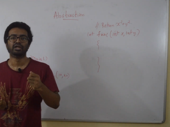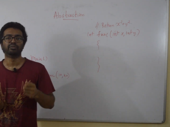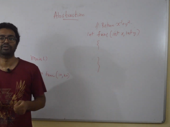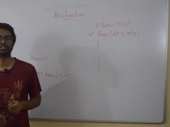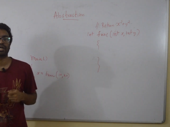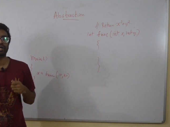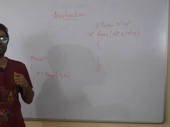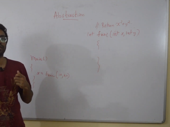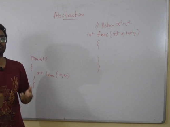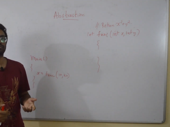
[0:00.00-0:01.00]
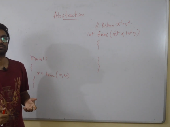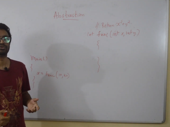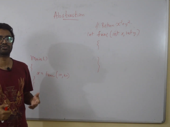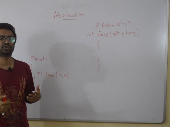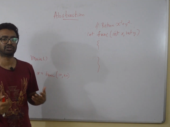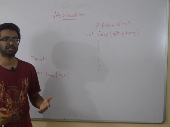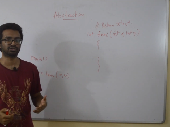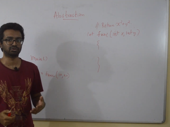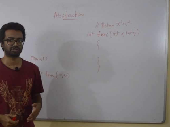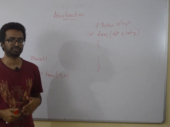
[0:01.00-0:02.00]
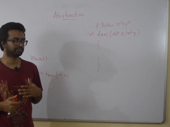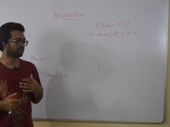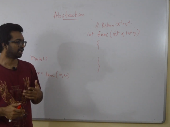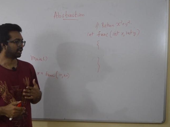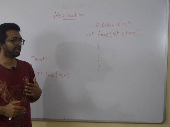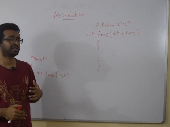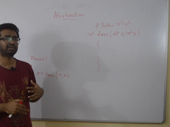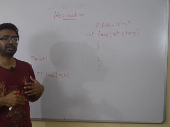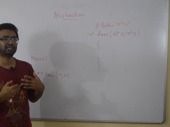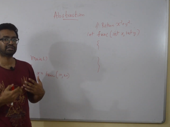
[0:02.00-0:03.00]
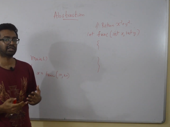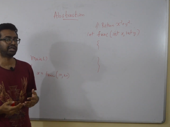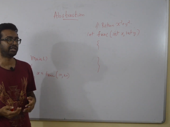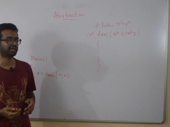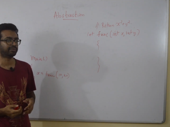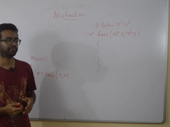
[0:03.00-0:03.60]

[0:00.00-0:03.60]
which I need for this course, right? That's the idea.